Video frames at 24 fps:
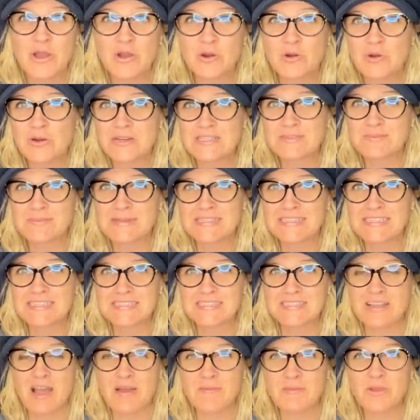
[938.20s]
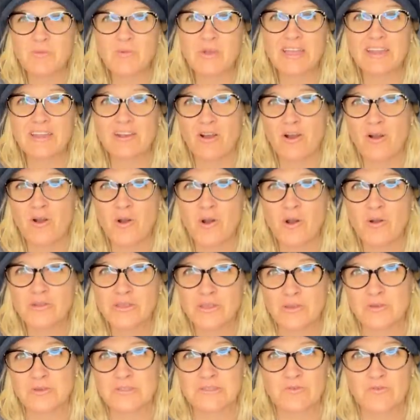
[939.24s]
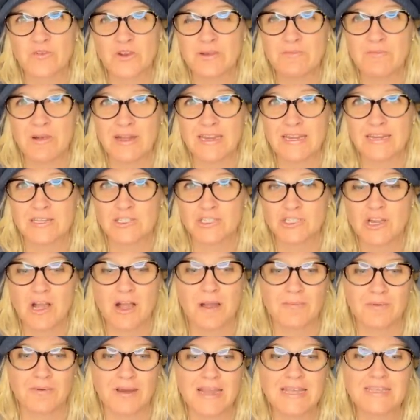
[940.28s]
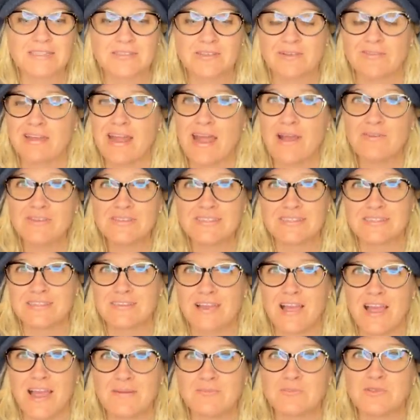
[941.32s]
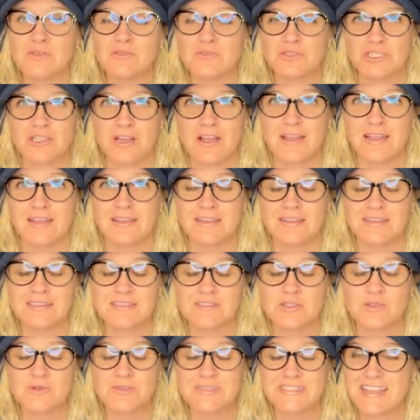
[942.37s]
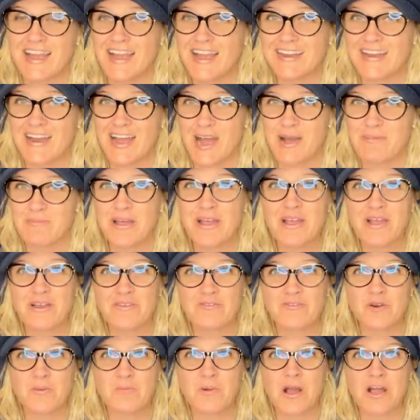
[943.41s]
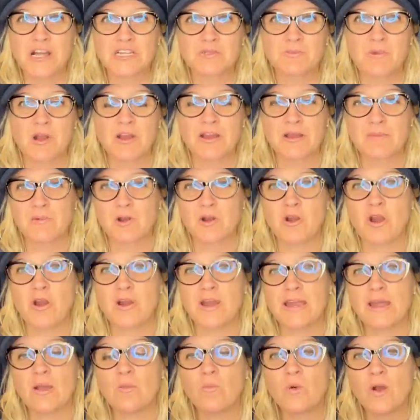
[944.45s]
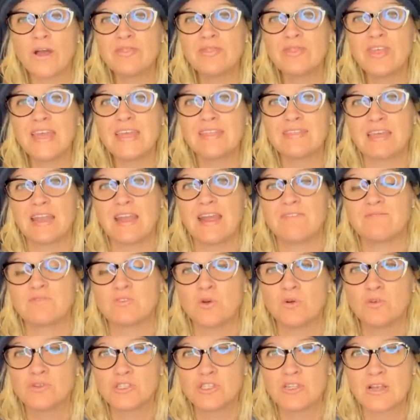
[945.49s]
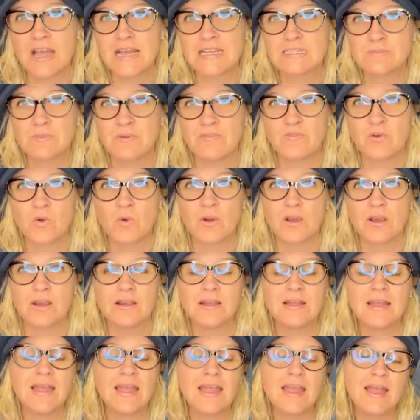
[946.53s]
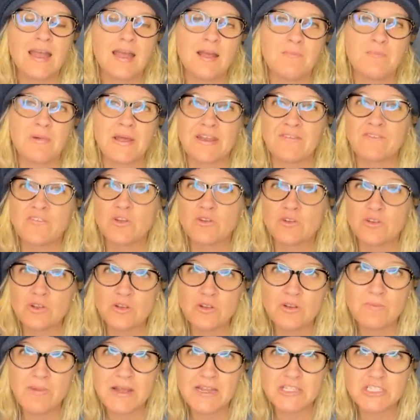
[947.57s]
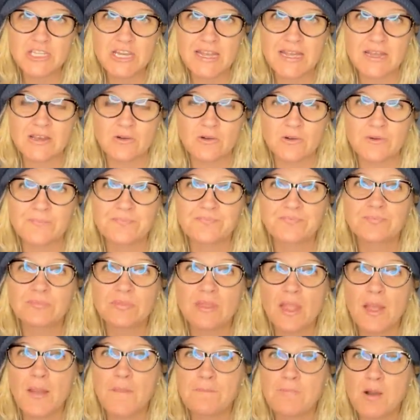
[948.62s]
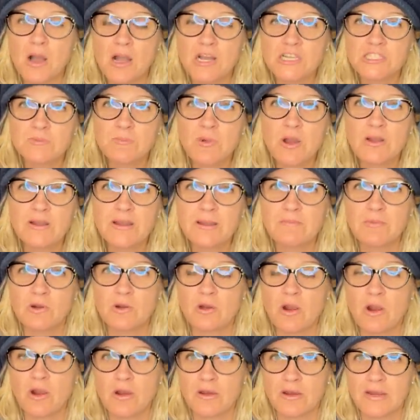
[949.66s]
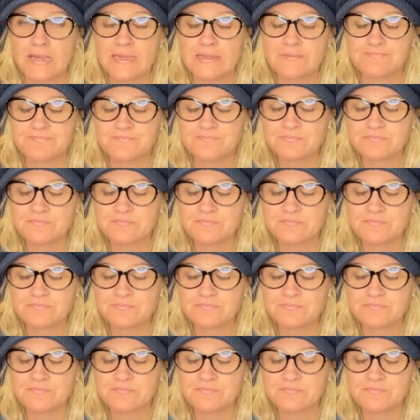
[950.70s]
Christmas is coming. We can all use free money to shop, right? So now is the time to shine, to sign up for Poshmark and Mercari. And one thing that I've told you guys before, but if you're new to my channel, Poshmark and Mercari,